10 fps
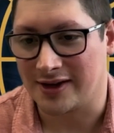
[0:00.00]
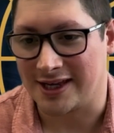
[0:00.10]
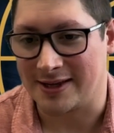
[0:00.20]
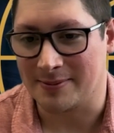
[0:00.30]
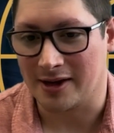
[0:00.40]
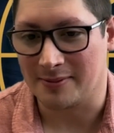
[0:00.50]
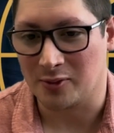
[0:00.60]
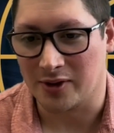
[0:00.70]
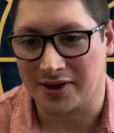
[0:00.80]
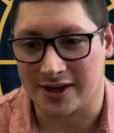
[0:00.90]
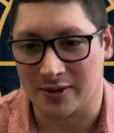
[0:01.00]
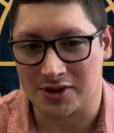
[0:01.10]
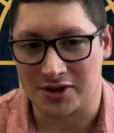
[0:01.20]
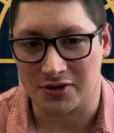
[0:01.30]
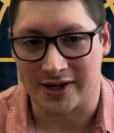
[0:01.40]
keep up with
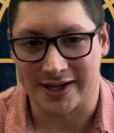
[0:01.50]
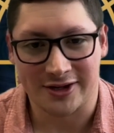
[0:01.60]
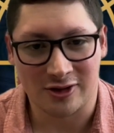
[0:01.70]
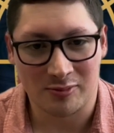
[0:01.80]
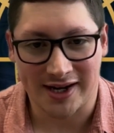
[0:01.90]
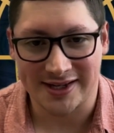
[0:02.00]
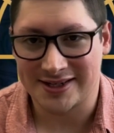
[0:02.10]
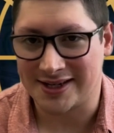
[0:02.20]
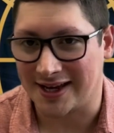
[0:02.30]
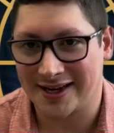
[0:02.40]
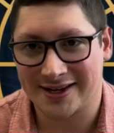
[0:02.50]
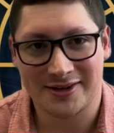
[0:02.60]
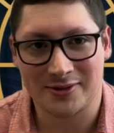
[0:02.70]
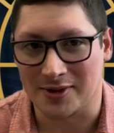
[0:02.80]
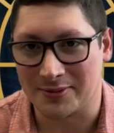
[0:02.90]
what you're doing at EnterpriseTech?
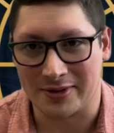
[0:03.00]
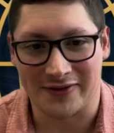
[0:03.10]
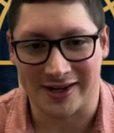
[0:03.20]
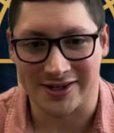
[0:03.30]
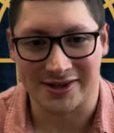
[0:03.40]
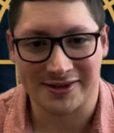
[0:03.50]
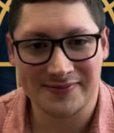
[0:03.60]
Where can we find you?